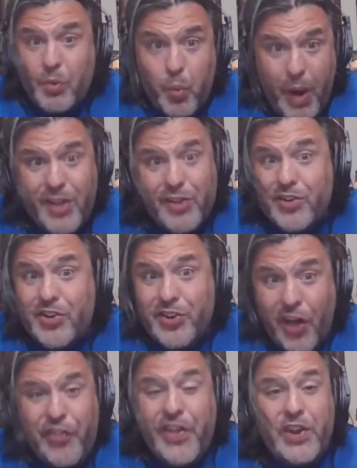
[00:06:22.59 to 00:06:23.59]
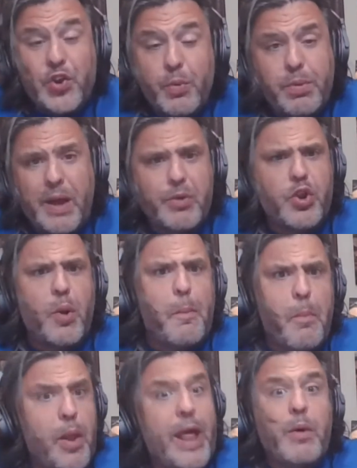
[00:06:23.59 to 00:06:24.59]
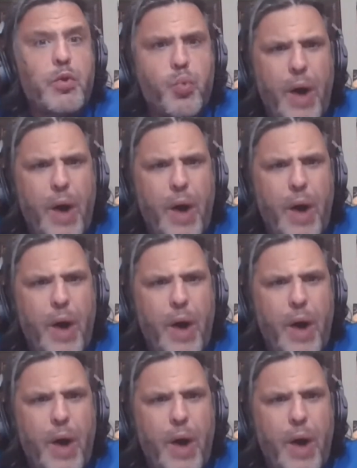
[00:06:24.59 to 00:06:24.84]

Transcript: While there's nothing to play with, you don't play with